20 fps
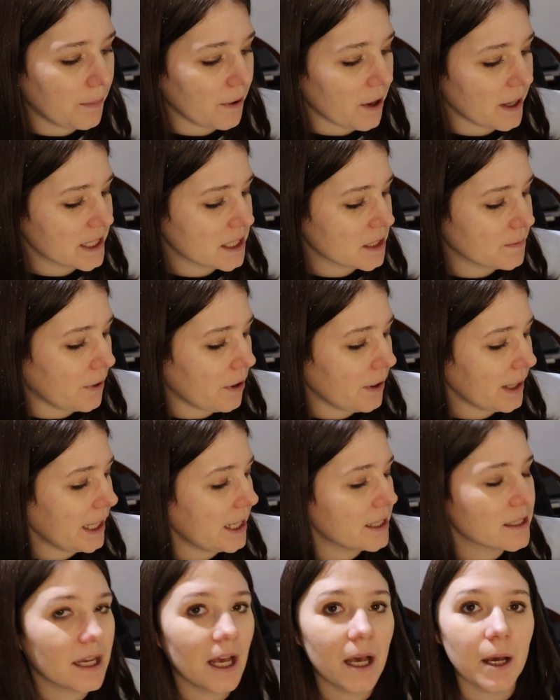but I
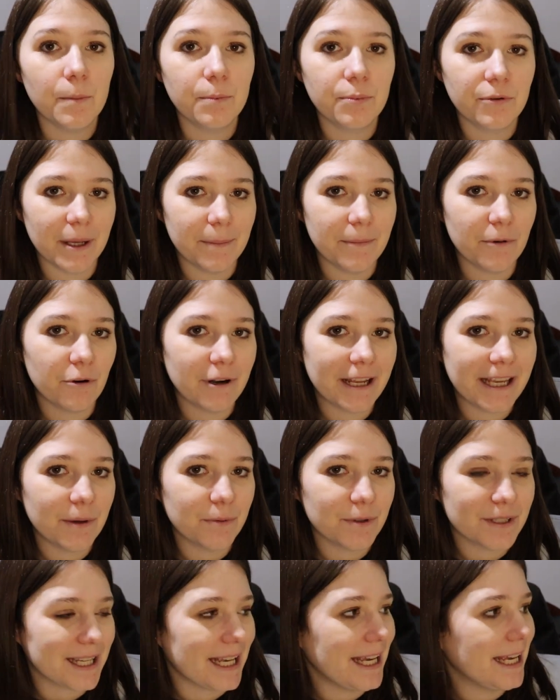spotted Britt-Marie
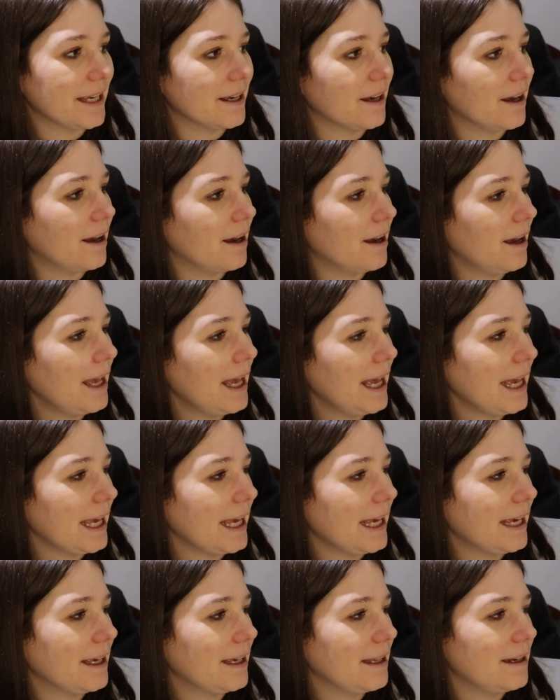Was Here
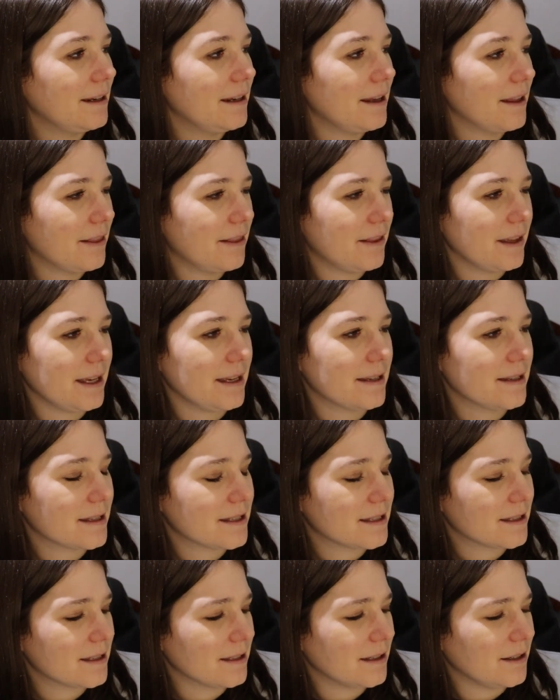in
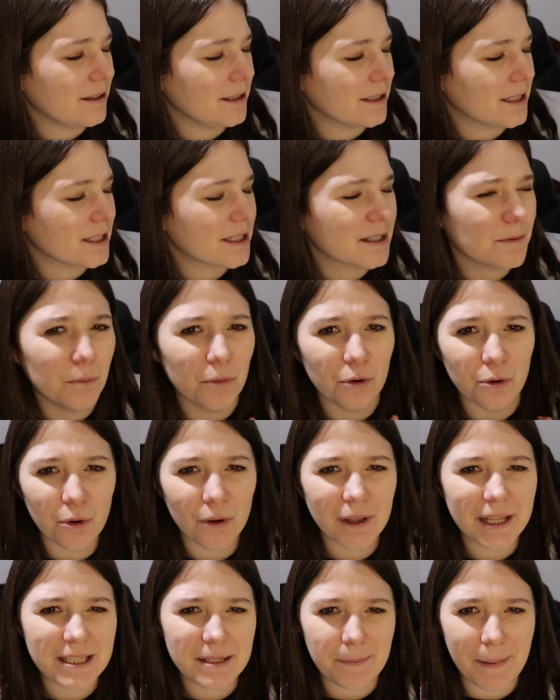this
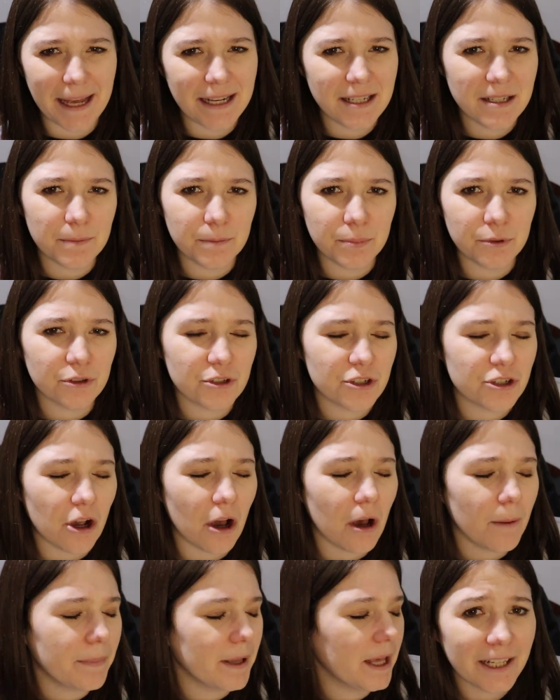small independent
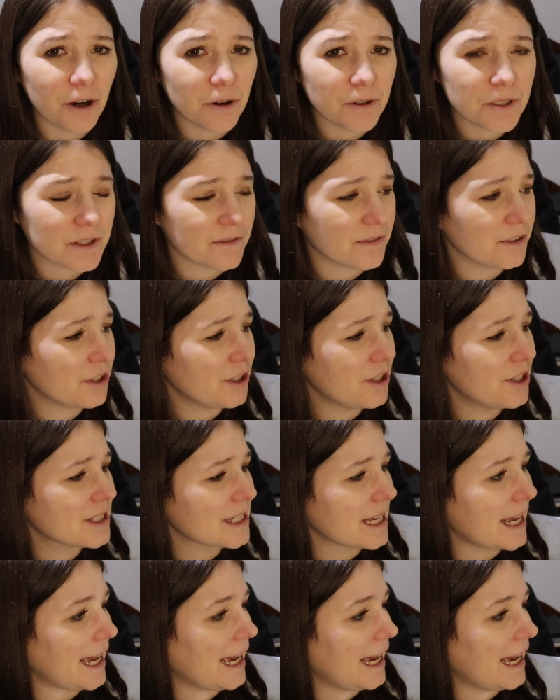bookshop in Oxford,